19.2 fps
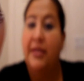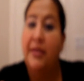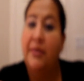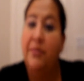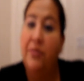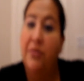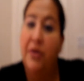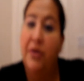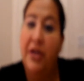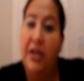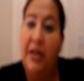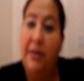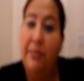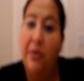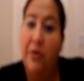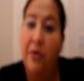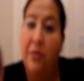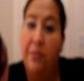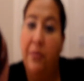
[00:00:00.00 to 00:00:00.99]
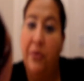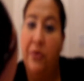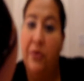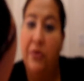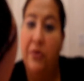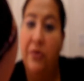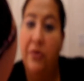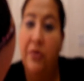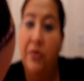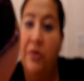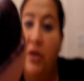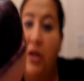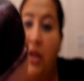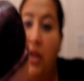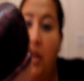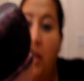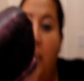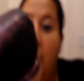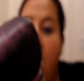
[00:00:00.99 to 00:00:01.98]
this pretty purple.
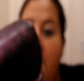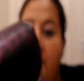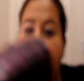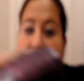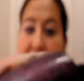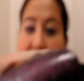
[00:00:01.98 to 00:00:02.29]
It